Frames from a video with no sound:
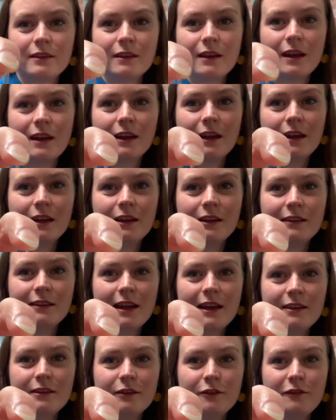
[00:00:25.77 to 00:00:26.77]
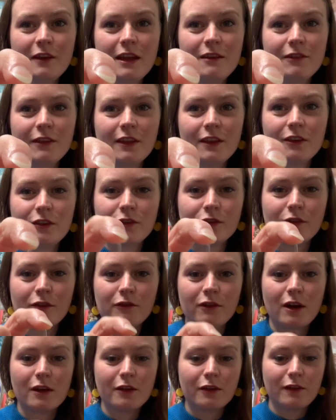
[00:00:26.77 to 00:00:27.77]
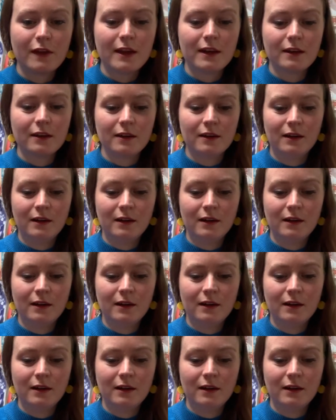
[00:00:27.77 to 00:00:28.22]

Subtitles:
and I tend to favour this rather than